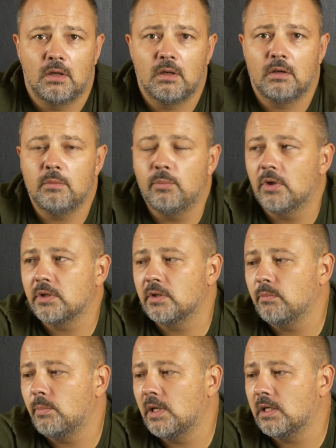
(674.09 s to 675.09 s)

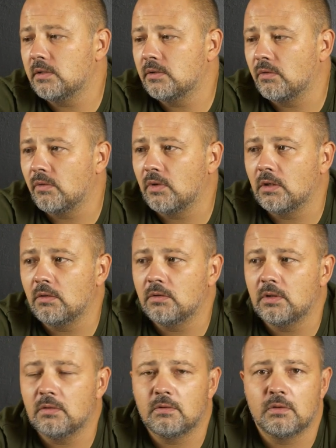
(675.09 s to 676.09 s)
Important part, so you cannot